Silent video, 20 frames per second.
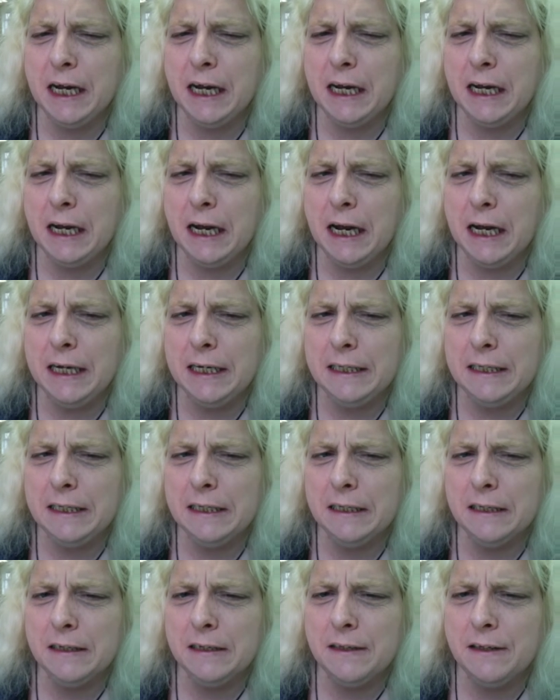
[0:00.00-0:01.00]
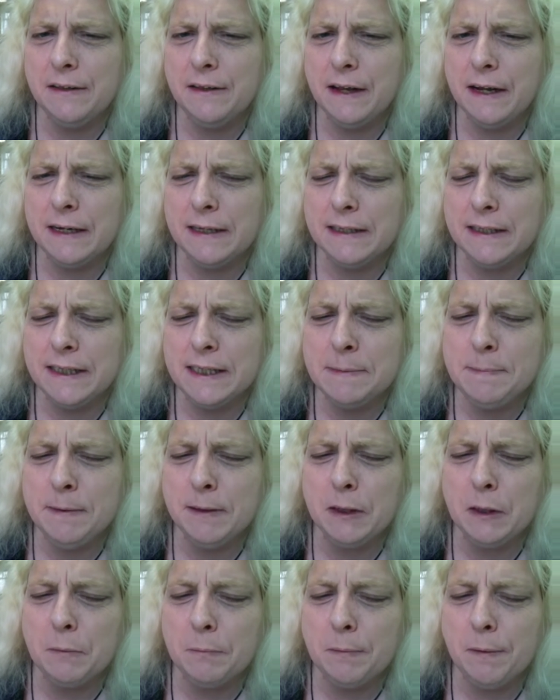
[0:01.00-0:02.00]
I, I thought
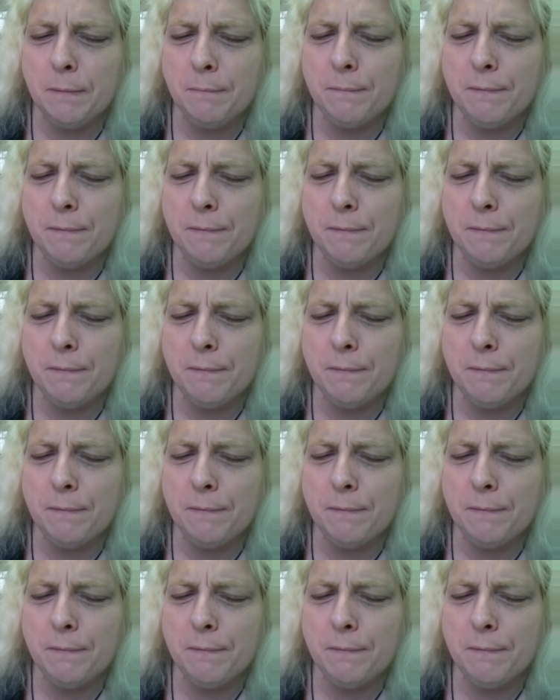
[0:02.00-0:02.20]
Despicable